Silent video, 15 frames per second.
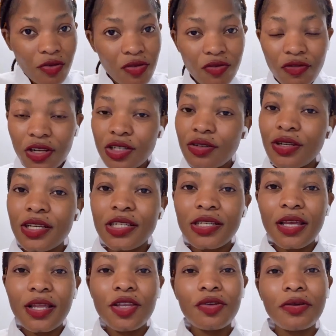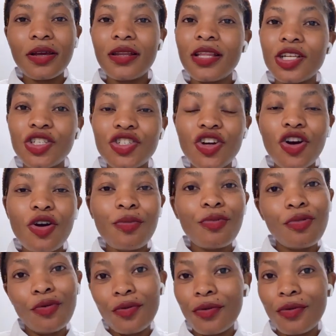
congratulations, you get the job